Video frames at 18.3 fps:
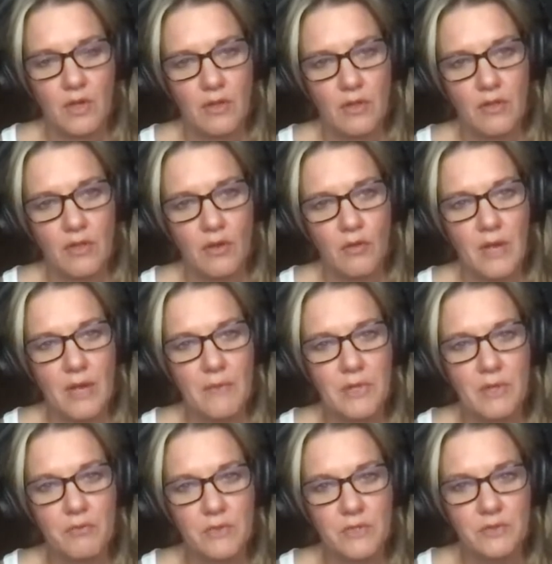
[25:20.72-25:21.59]
the
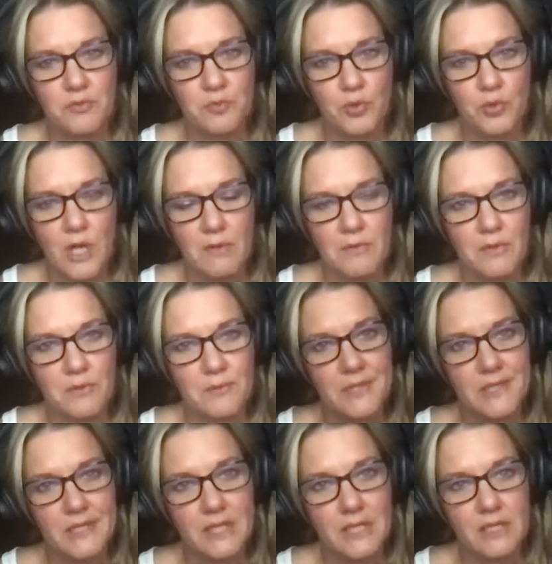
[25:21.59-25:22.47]
weapon was
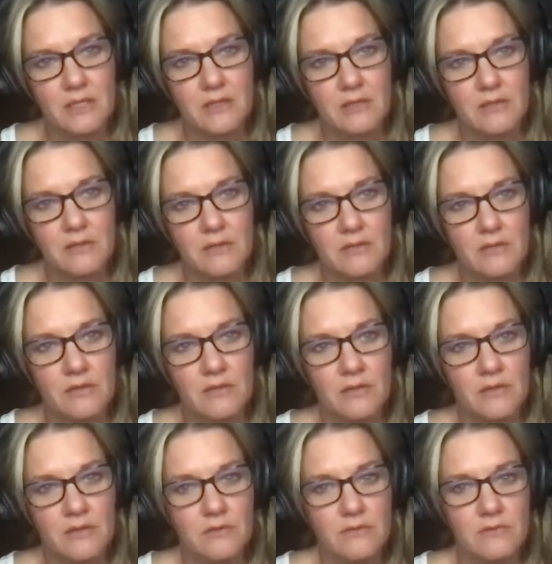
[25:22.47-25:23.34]
probably
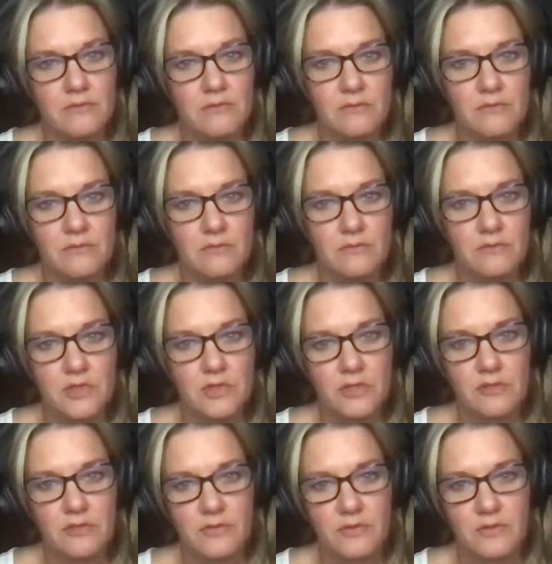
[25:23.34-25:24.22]

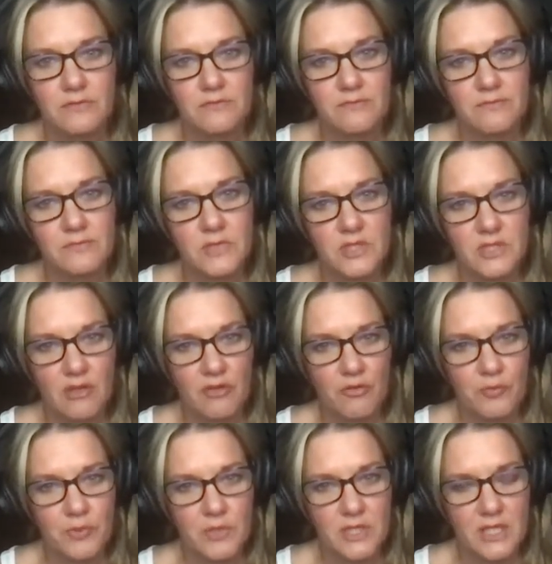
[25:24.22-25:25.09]
just for
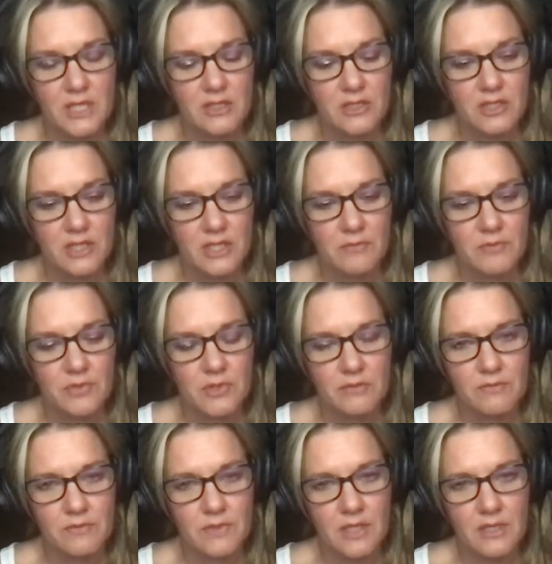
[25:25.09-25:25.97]
self protection. I'm
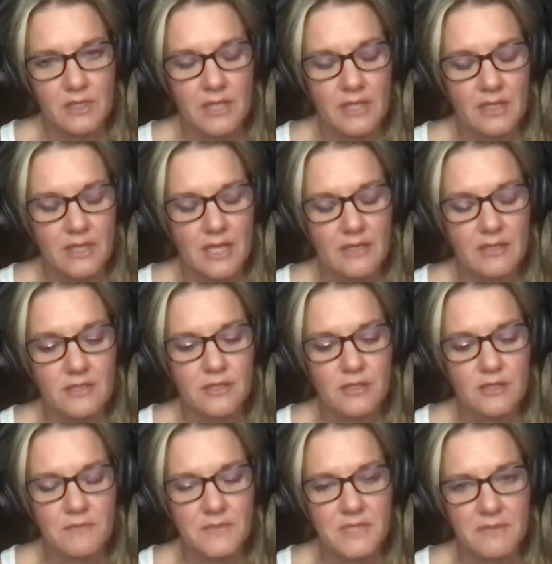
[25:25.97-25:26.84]
sure. I
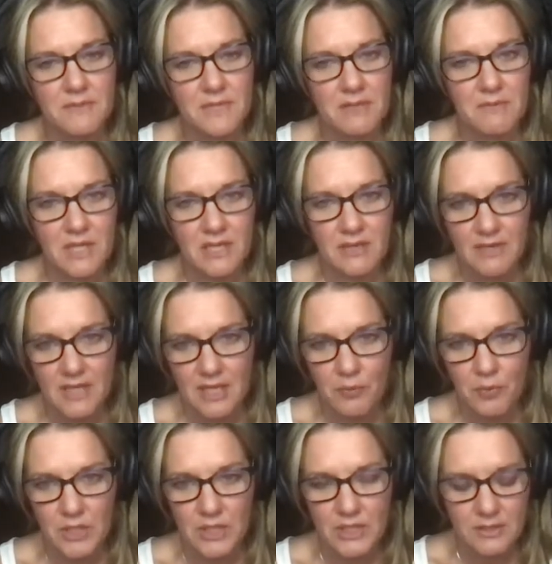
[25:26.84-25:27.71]
assume something may have
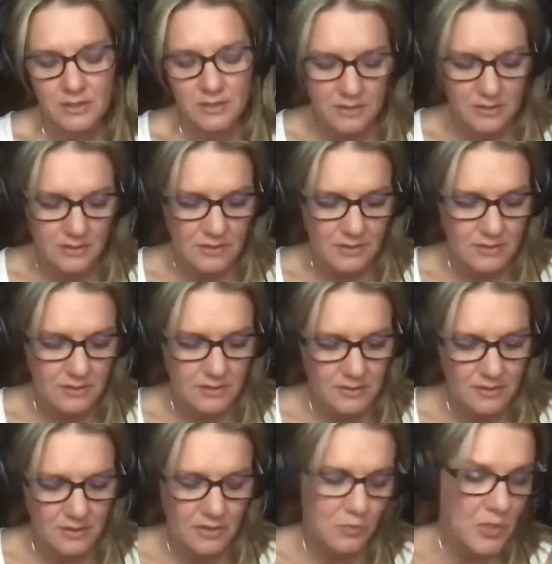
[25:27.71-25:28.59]
happened
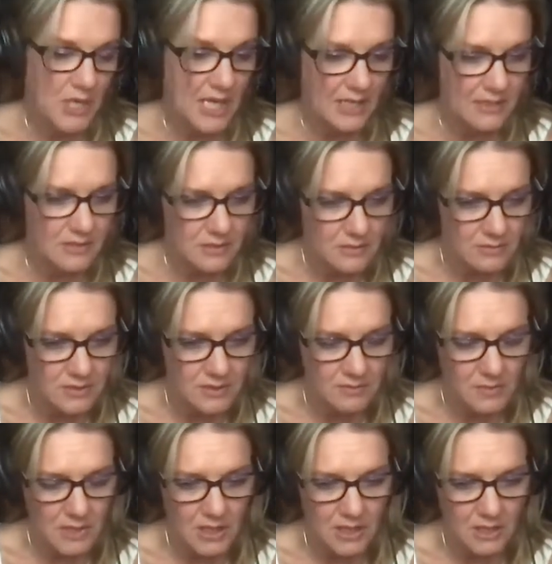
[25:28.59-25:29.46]
in the past or
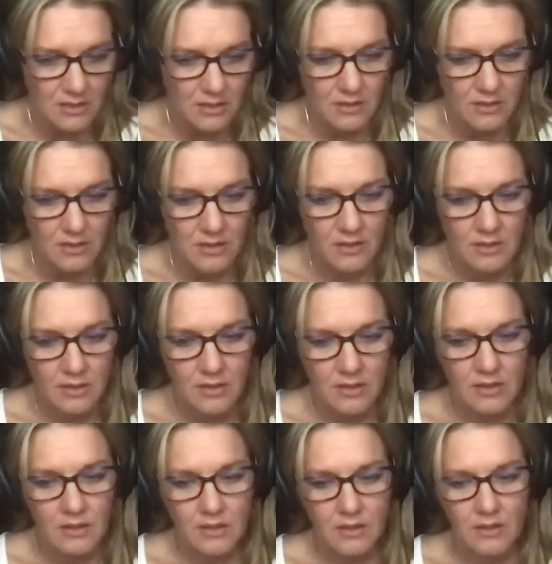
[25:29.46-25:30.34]
something.
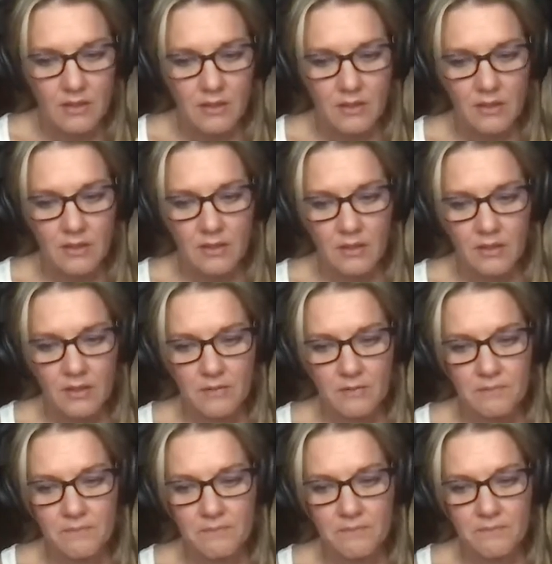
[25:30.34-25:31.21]

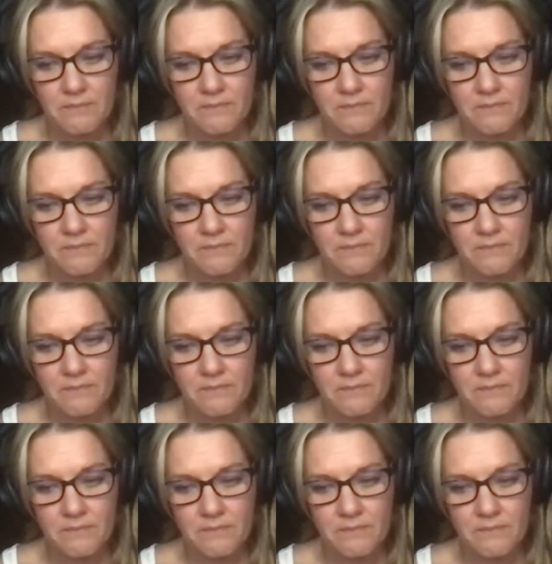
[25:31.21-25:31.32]
Um,